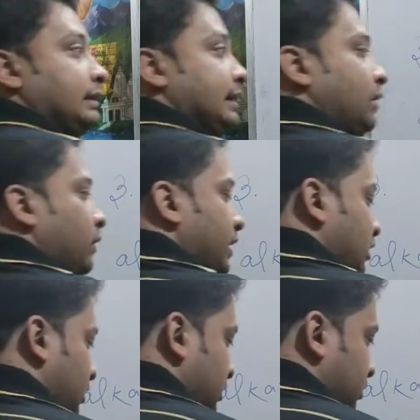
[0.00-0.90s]
Then
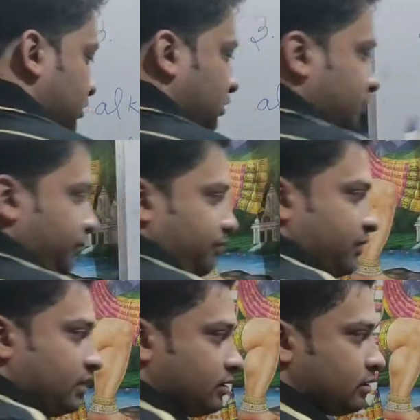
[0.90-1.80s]
we
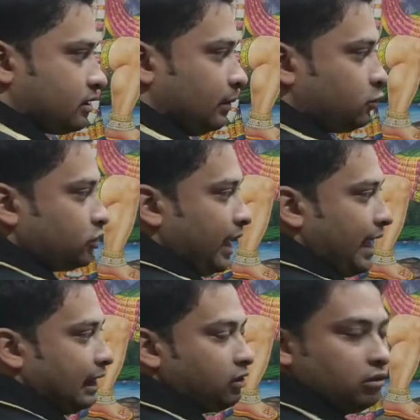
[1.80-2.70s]
come to
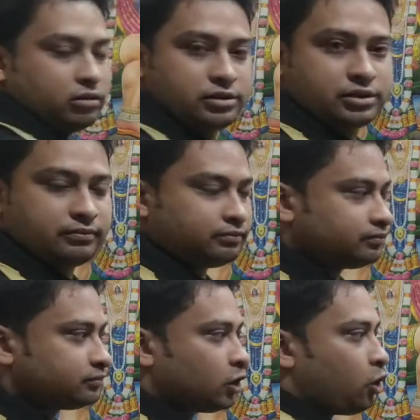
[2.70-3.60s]
the alcohols.
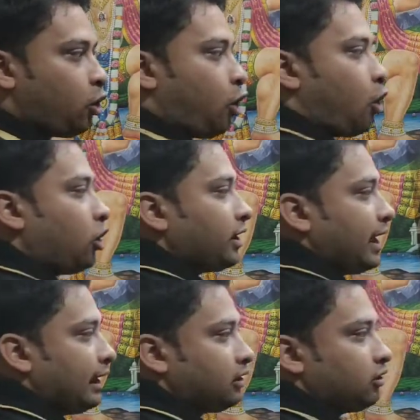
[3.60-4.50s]

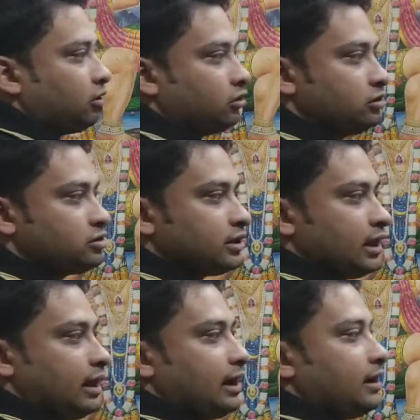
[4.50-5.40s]
On
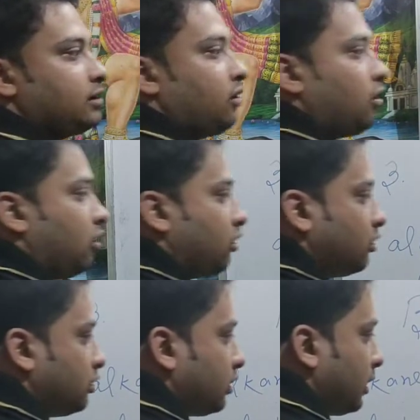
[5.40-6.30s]
alcohols and
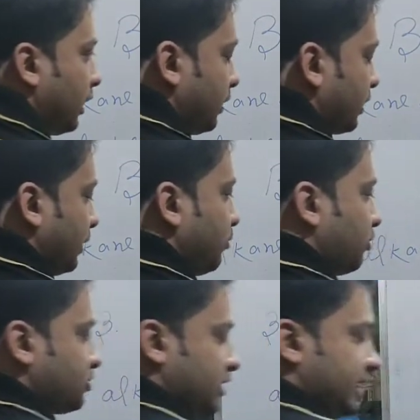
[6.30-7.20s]
on
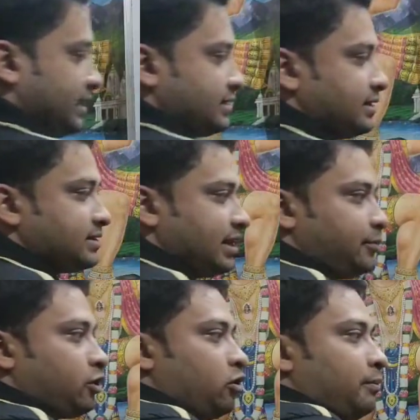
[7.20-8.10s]
carboxylic acids,
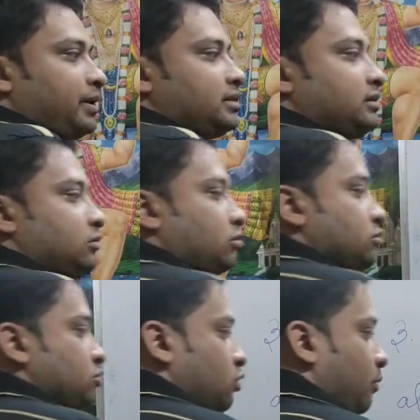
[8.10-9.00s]
if we compare
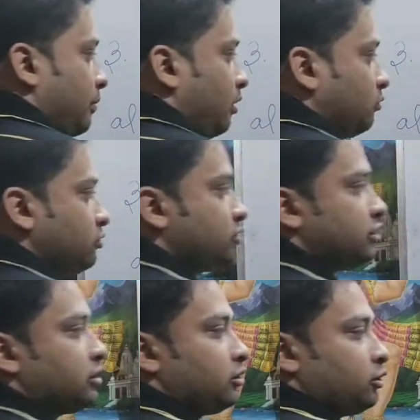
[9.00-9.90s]
those two
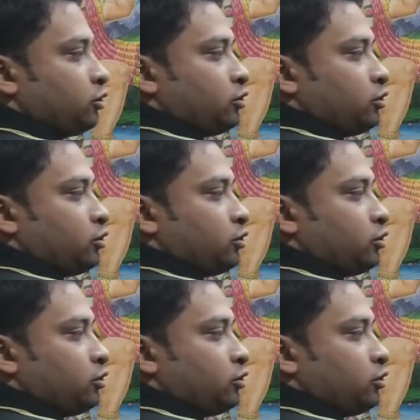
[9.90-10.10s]
compounds,